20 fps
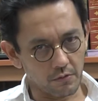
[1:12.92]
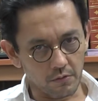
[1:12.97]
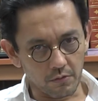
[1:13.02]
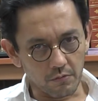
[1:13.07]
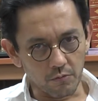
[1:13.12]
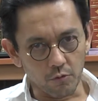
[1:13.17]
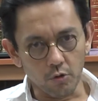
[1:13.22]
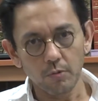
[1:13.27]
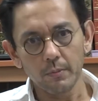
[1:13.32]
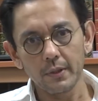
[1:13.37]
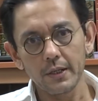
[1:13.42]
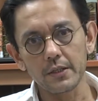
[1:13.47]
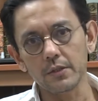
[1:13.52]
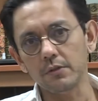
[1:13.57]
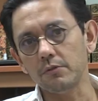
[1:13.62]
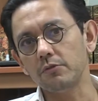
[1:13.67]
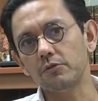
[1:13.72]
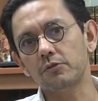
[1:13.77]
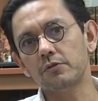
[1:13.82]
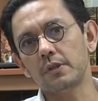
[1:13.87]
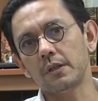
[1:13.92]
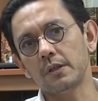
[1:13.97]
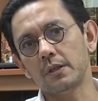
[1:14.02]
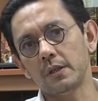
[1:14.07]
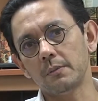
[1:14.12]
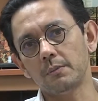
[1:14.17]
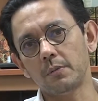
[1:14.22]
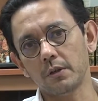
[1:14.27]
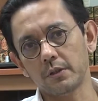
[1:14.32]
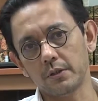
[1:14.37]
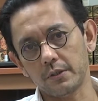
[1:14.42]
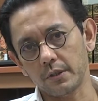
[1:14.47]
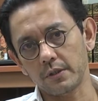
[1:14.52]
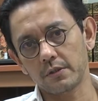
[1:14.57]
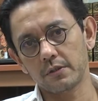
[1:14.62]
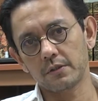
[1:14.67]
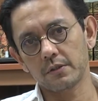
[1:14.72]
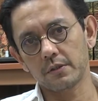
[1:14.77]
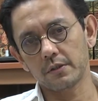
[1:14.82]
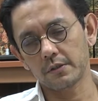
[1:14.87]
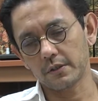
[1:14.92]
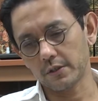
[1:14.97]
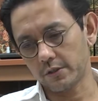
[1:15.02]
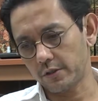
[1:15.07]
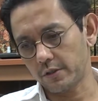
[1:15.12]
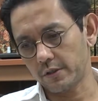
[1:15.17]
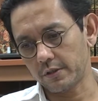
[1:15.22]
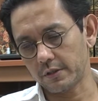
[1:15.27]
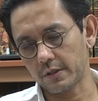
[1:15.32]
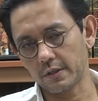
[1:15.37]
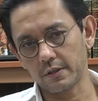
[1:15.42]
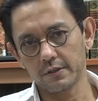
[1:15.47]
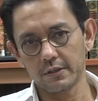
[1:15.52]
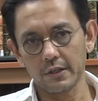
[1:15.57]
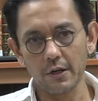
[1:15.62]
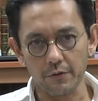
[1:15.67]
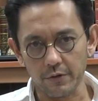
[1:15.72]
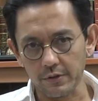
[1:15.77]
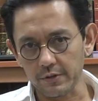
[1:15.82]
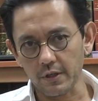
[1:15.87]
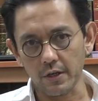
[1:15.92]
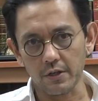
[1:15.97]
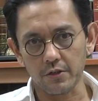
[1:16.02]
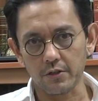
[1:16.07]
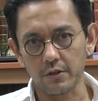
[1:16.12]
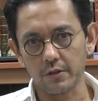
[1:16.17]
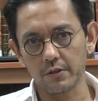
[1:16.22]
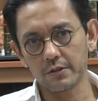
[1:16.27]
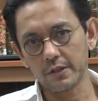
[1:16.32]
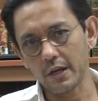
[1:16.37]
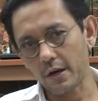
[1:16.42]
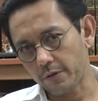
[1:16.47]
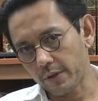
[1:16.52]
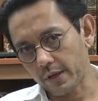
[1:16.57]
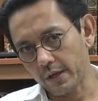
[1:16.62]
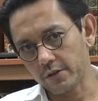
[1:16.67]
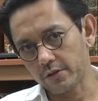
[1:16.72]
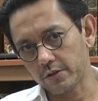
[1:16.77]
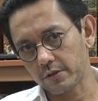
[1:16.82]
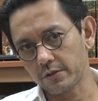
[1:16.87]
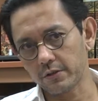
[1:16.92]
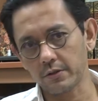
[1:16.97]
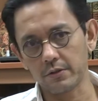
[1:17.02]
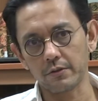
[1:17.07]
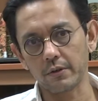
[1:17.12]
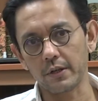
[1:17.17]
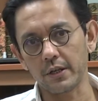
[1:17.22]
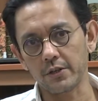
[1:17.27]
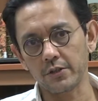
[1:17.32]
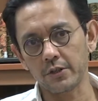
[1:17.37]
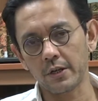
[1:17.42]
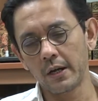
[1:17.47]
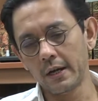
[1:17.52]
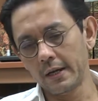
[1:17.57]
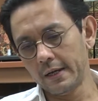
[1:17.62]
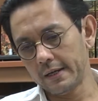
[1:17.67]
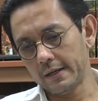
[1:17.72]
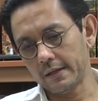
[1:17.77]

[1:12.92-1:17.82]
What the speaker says: normally used in politics, such as Southeast Asia, South Asia, Central Asia,